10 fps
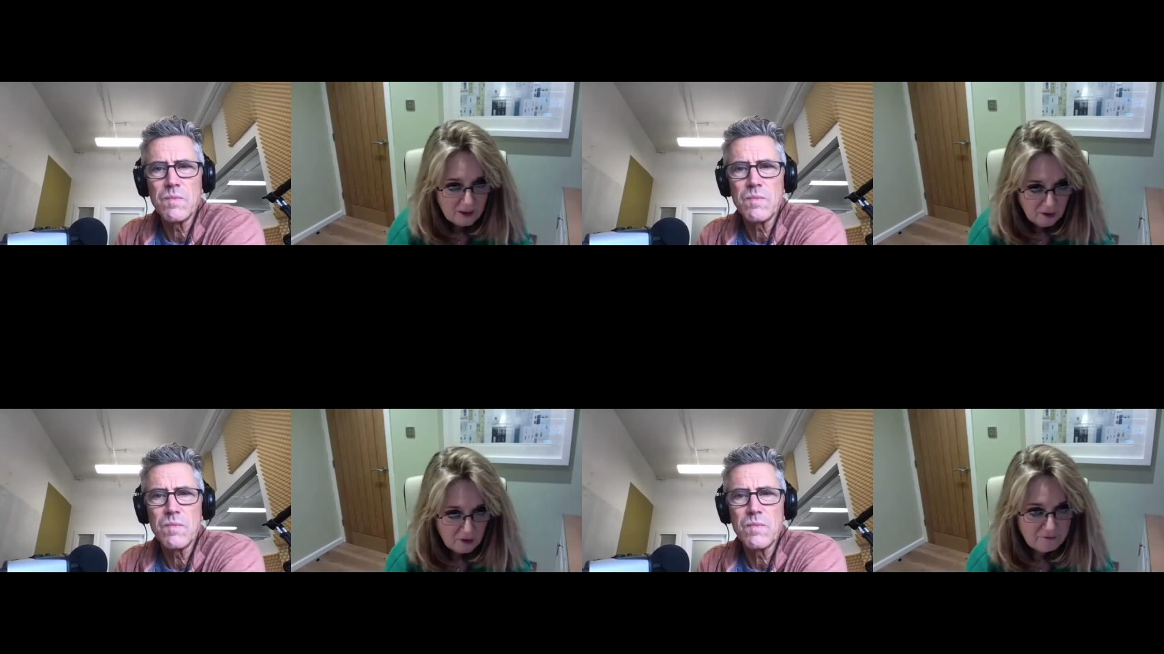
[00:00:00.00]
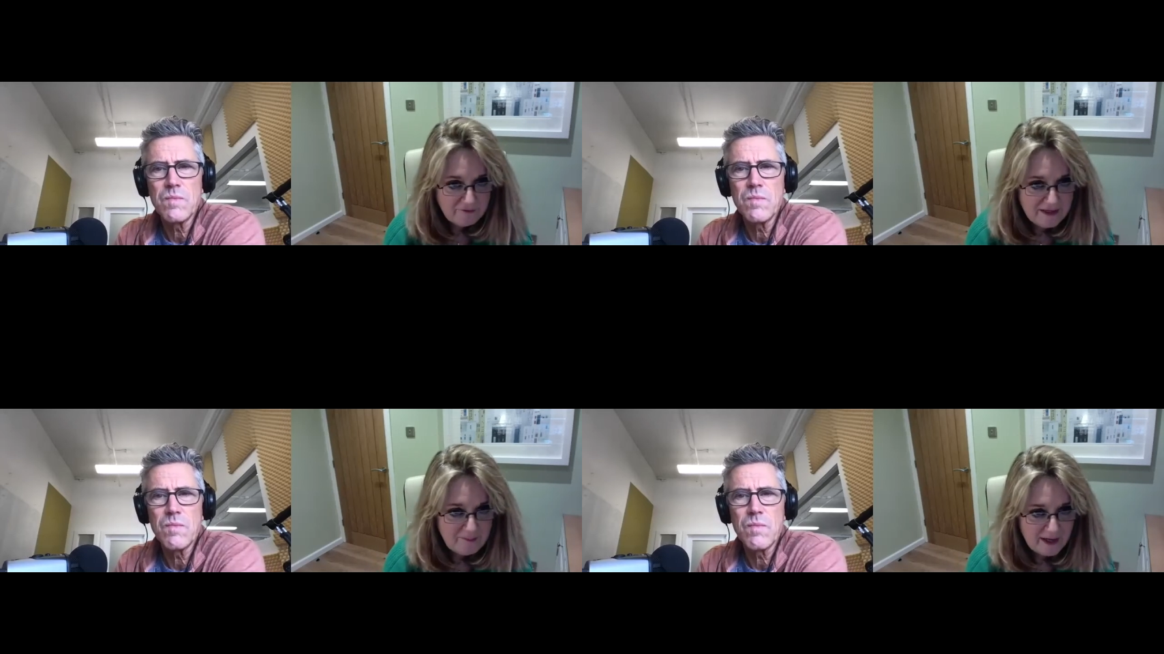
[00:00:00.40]
Speaker 1: a lot of
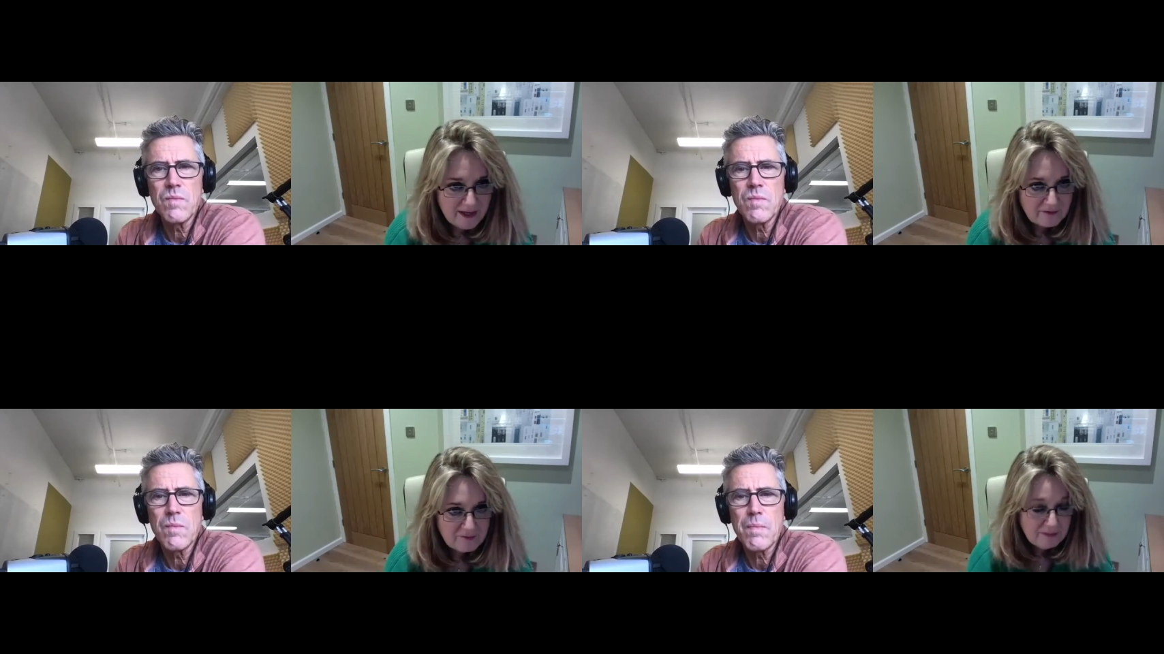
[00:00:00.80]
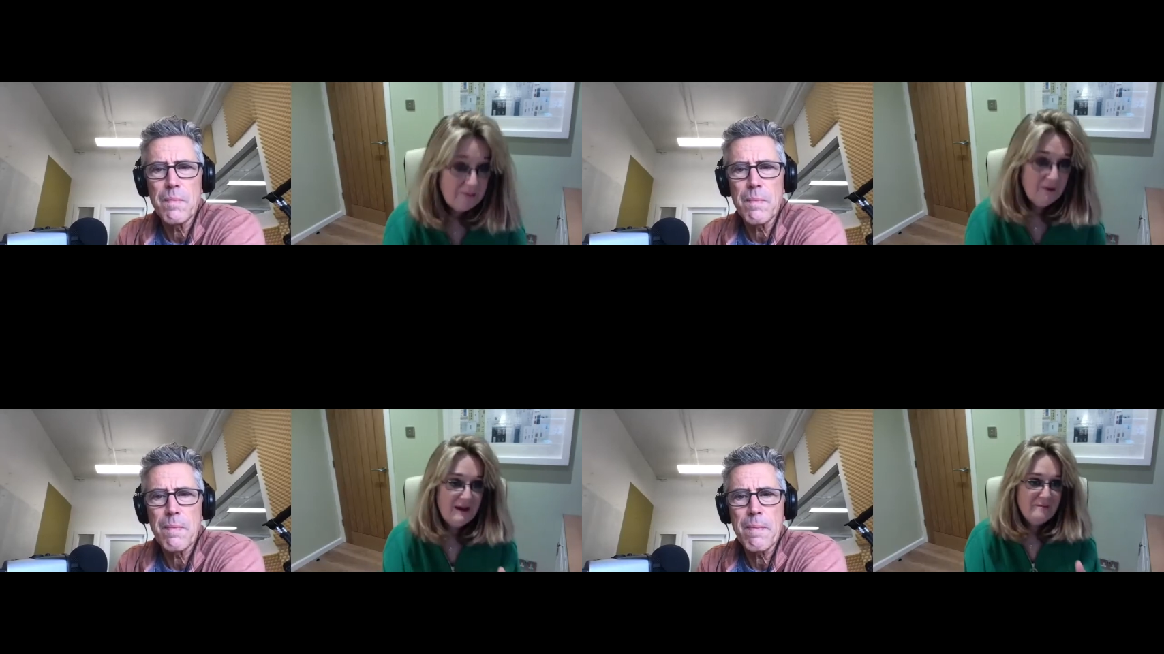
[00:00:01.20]
feedback from
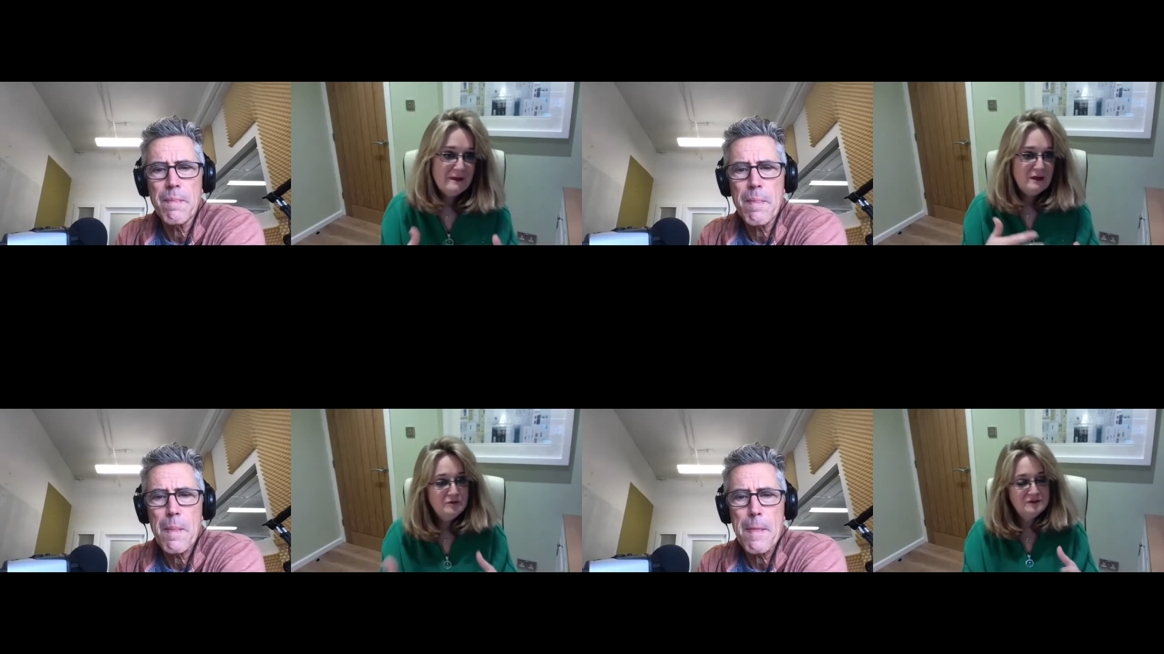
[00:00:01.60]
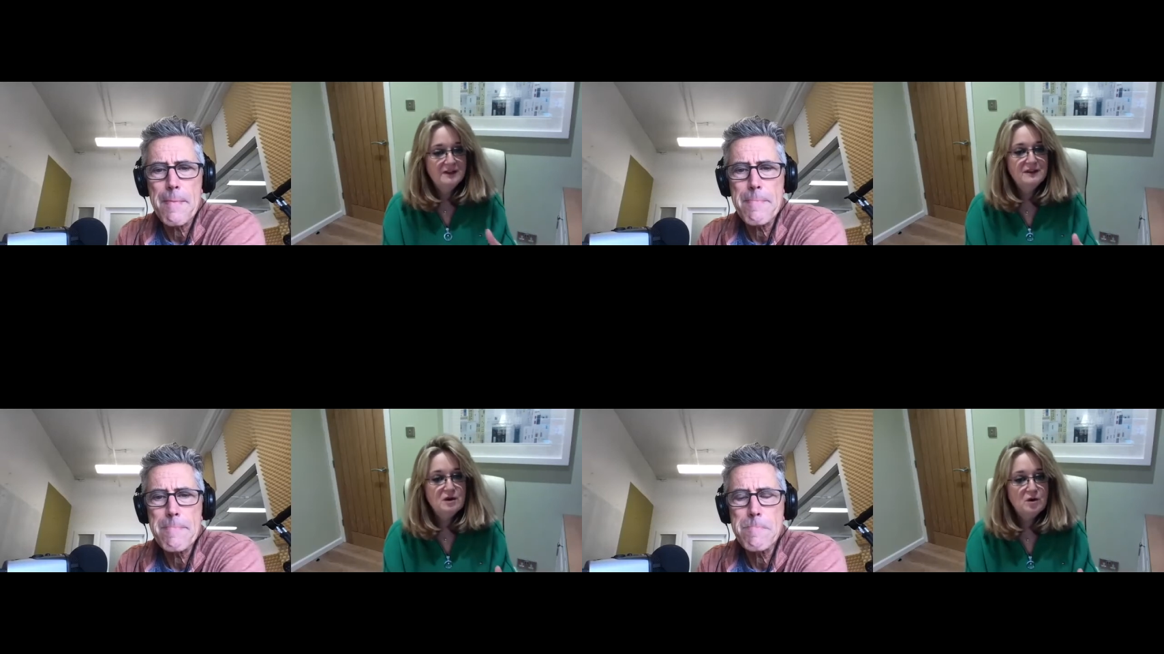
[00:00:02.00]
people like me who've
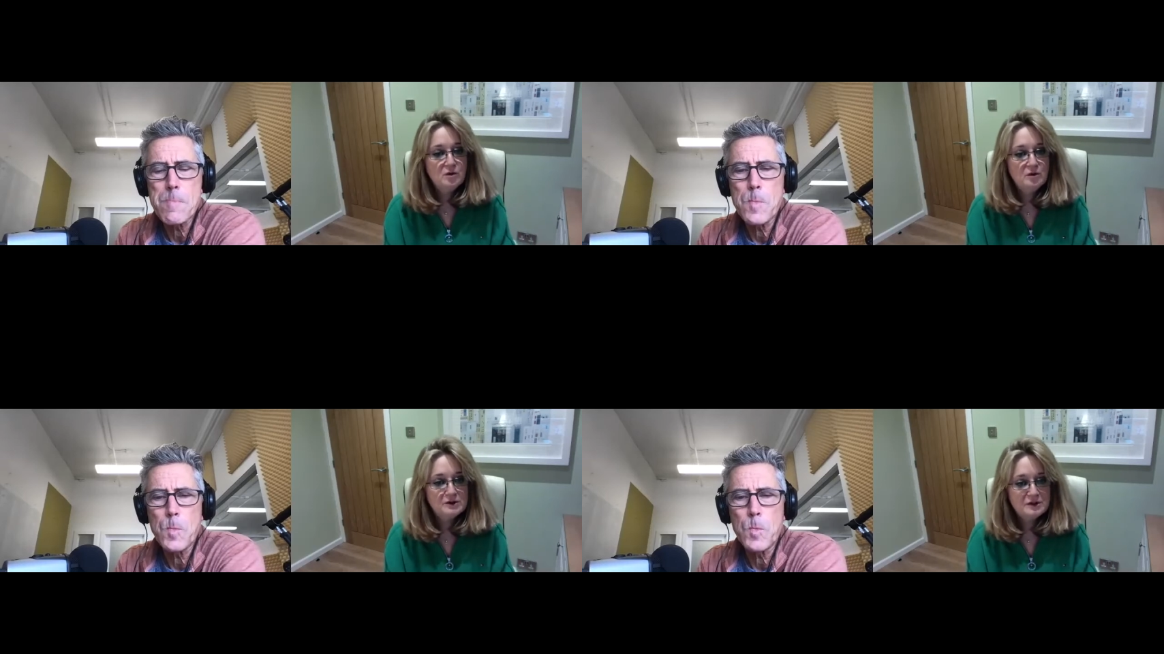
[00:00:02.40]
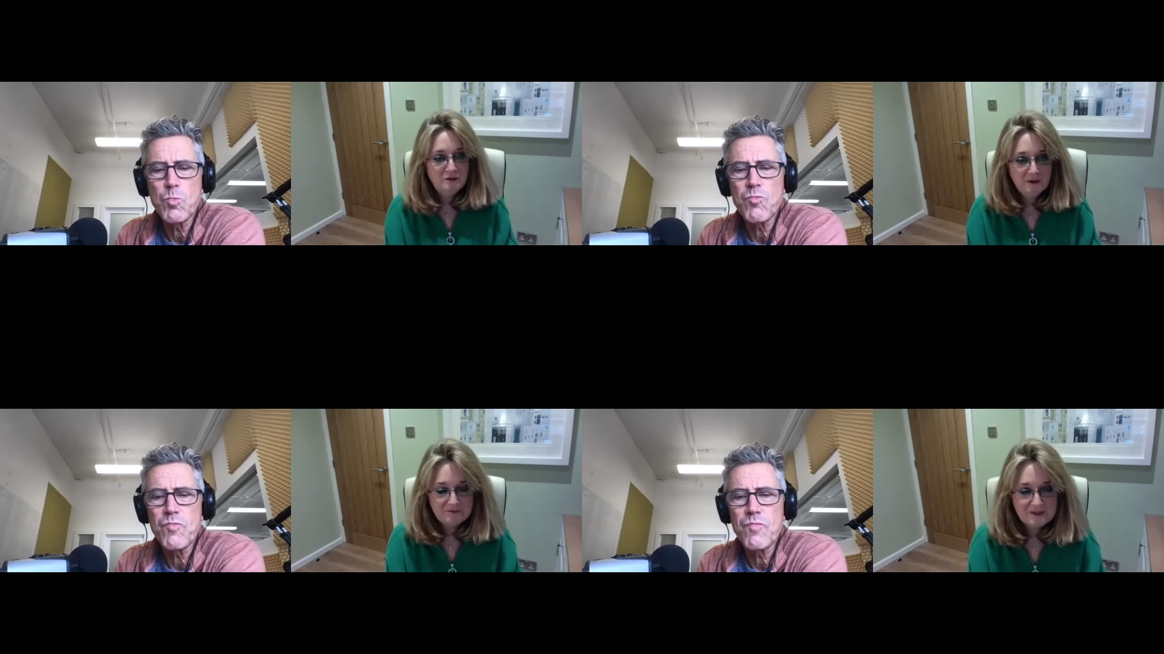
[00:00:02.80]
done the course, who
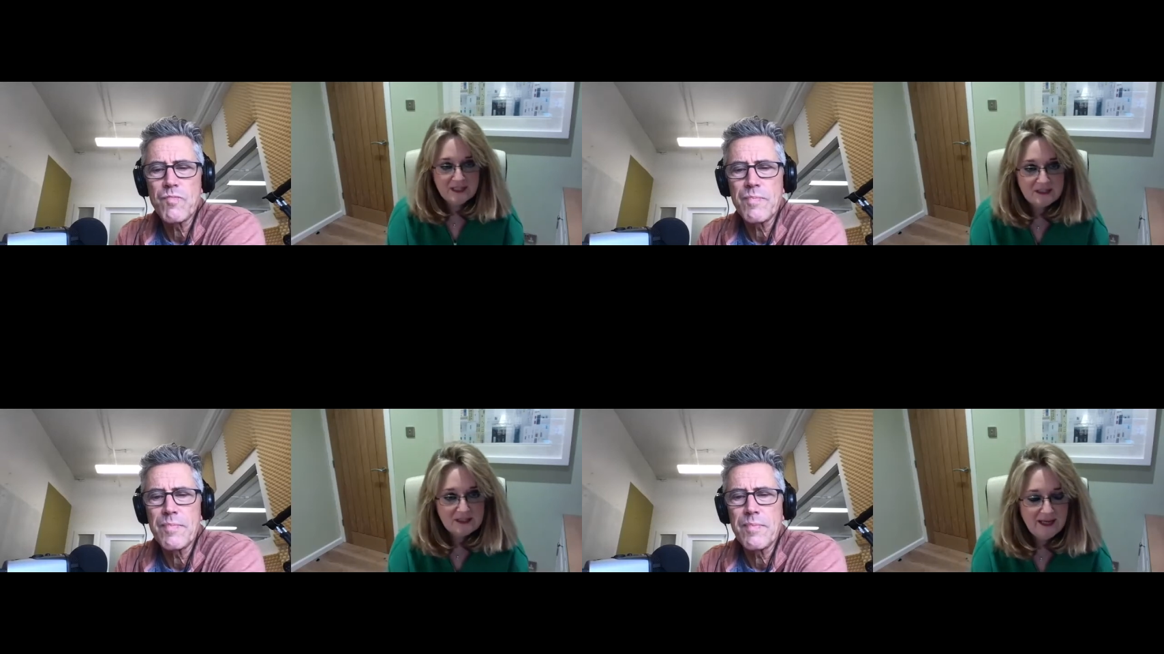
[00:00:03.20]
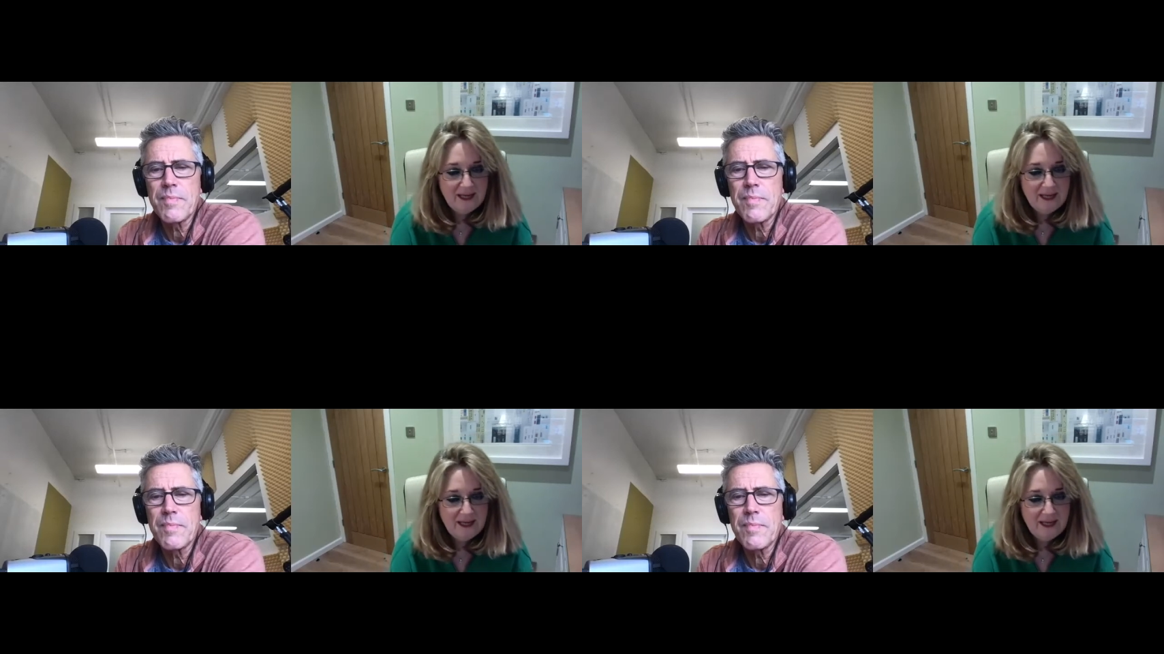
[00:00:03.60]
loved it,